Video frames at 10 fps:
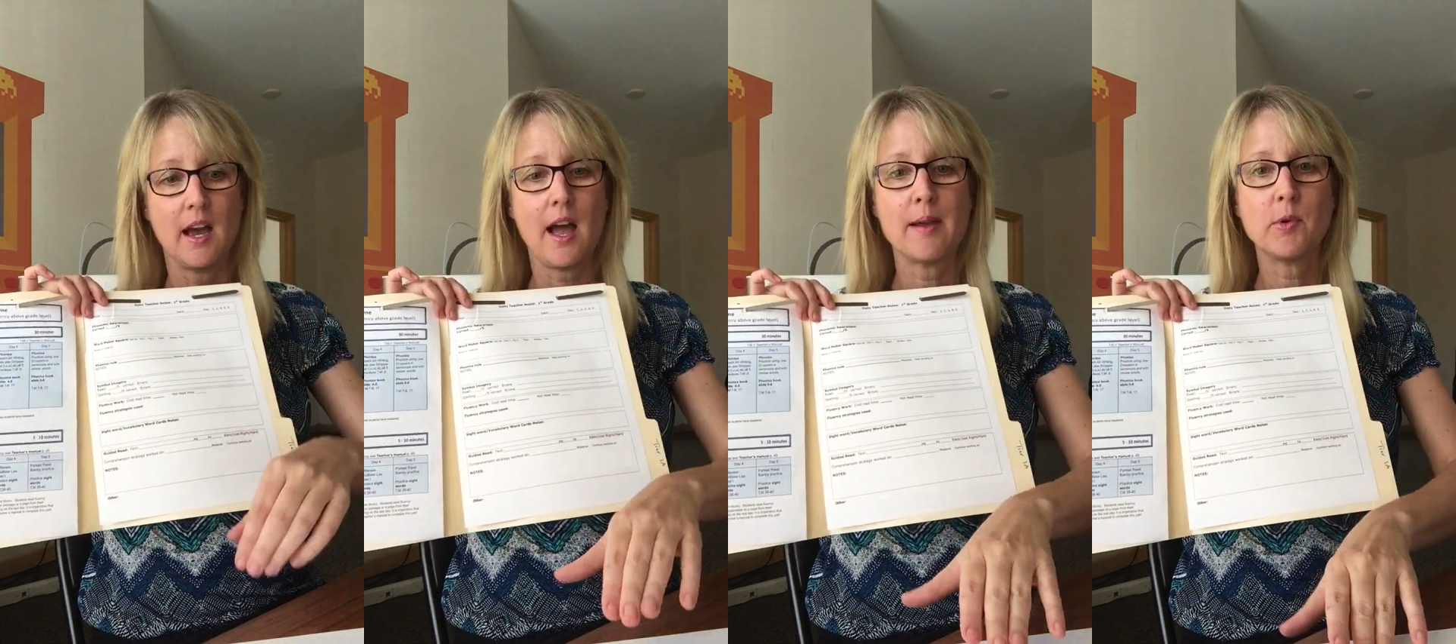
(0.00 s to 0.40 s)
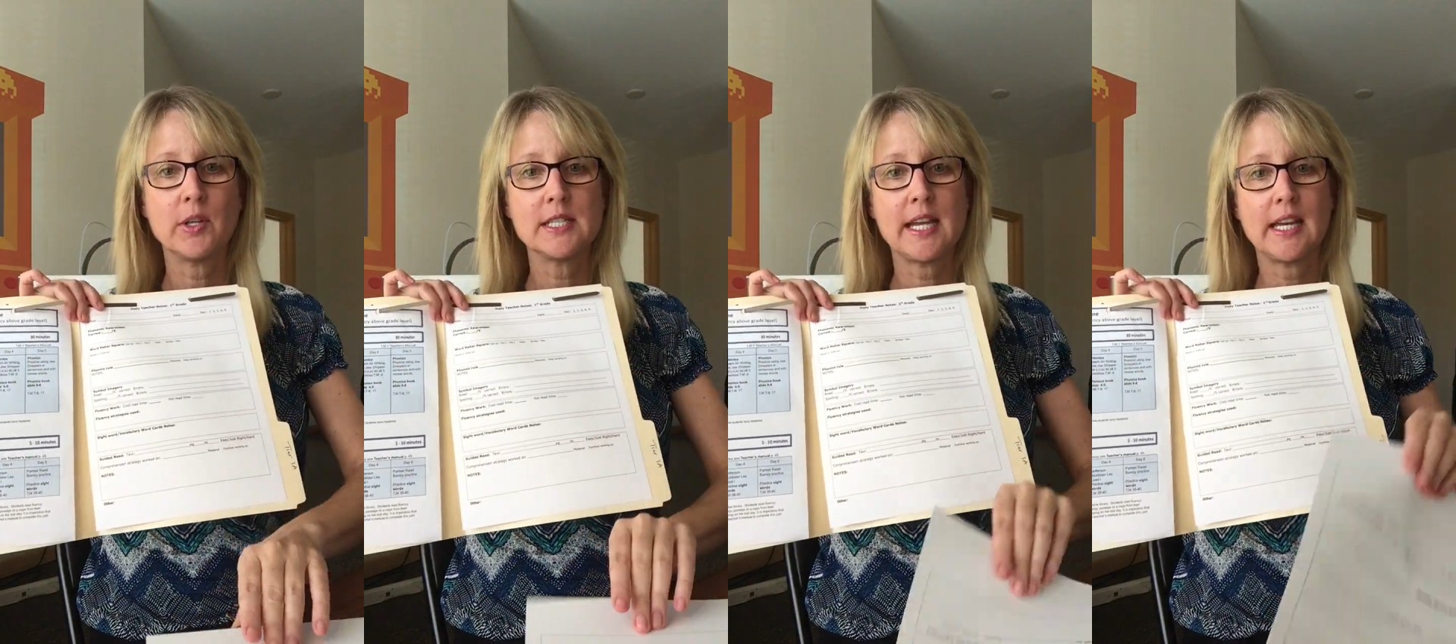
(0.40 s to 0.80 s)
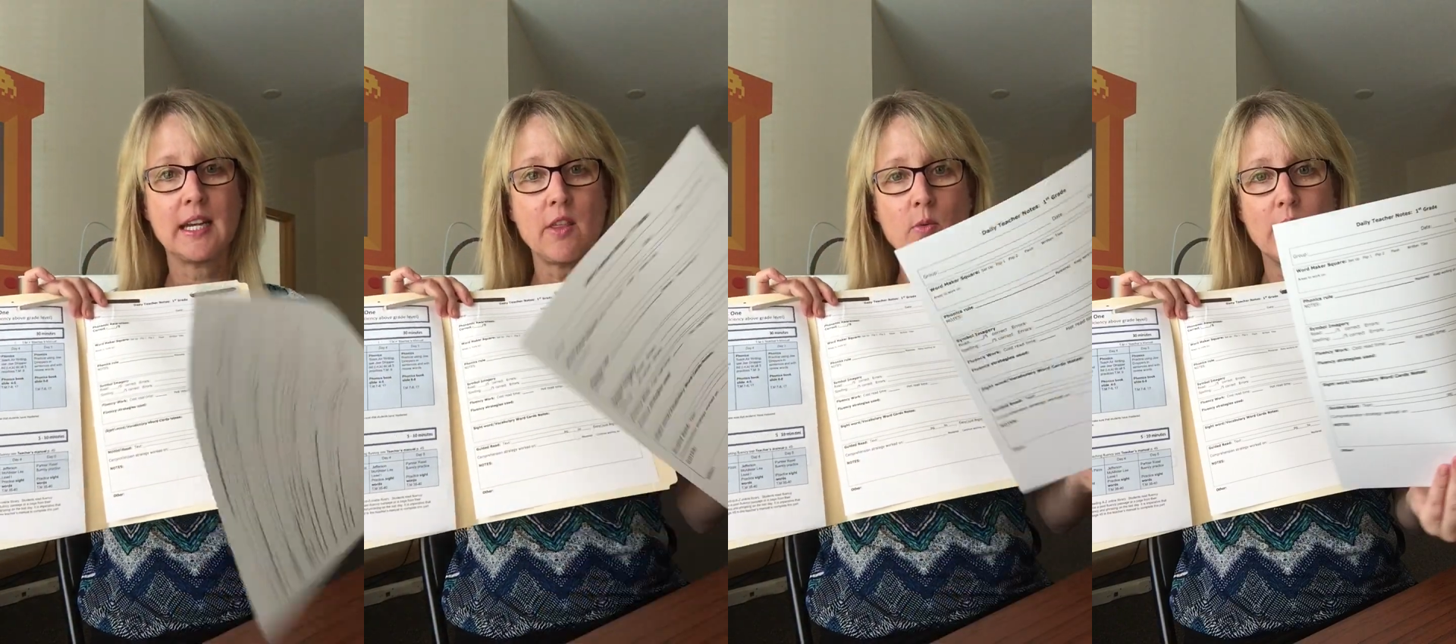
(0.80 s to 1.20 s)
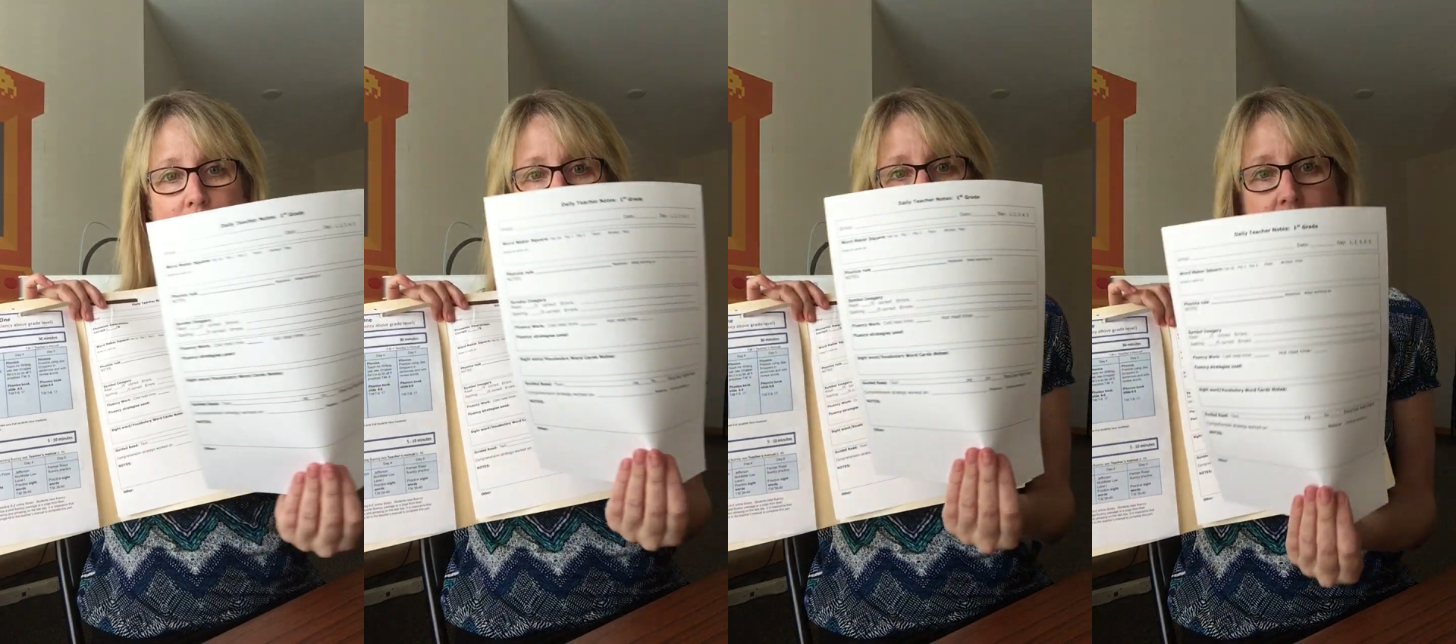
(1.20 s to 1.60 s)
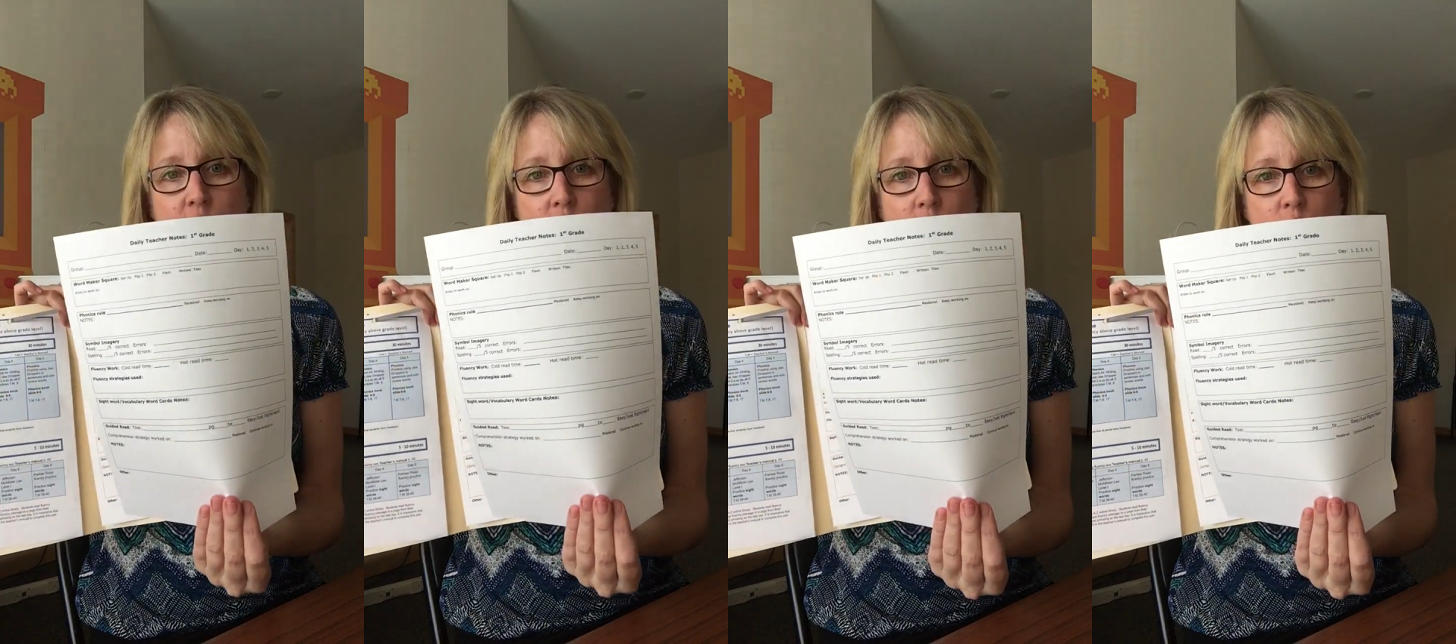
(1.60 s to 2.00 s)
I'm going to take another one of these
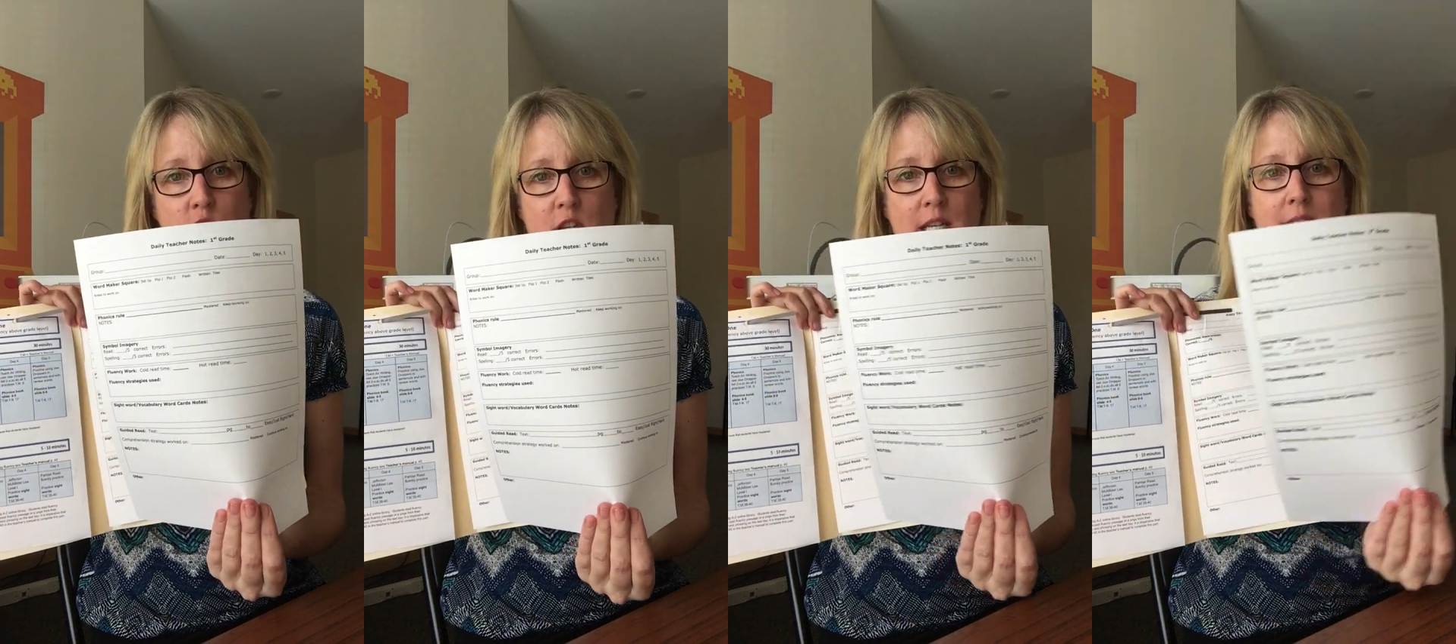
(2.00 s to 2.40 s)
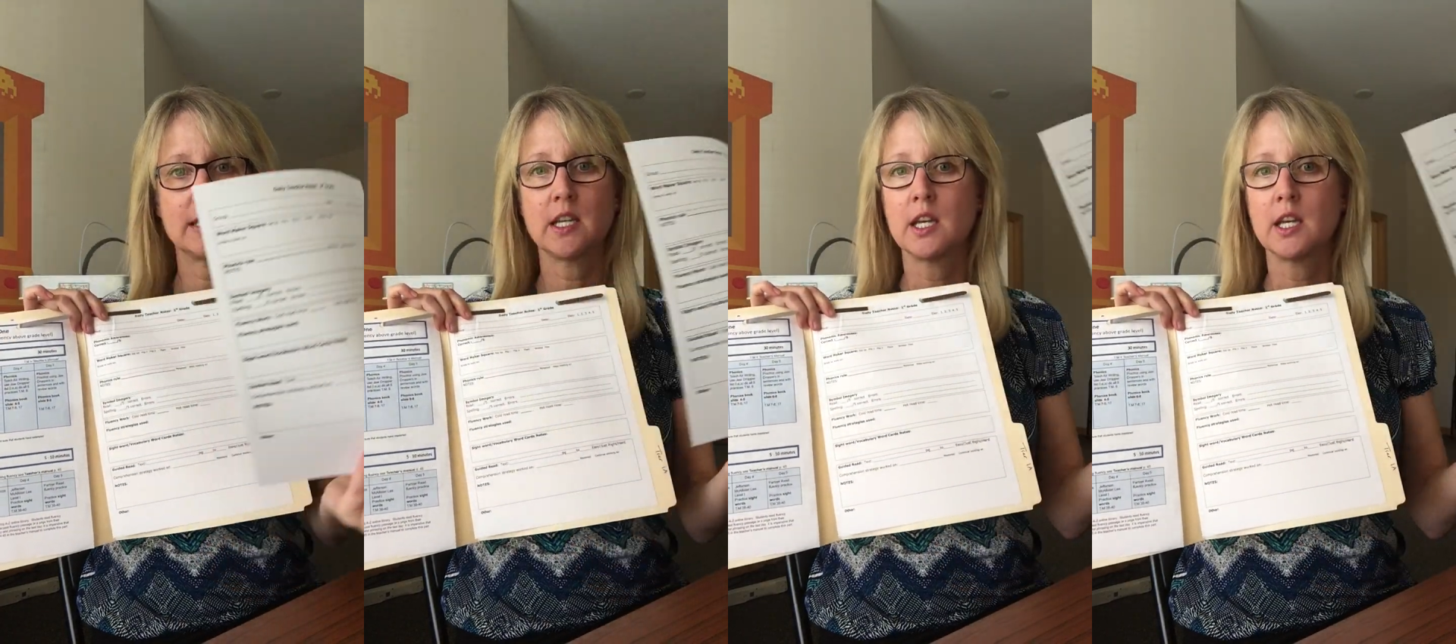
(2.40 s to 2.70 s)
teacher note sheets,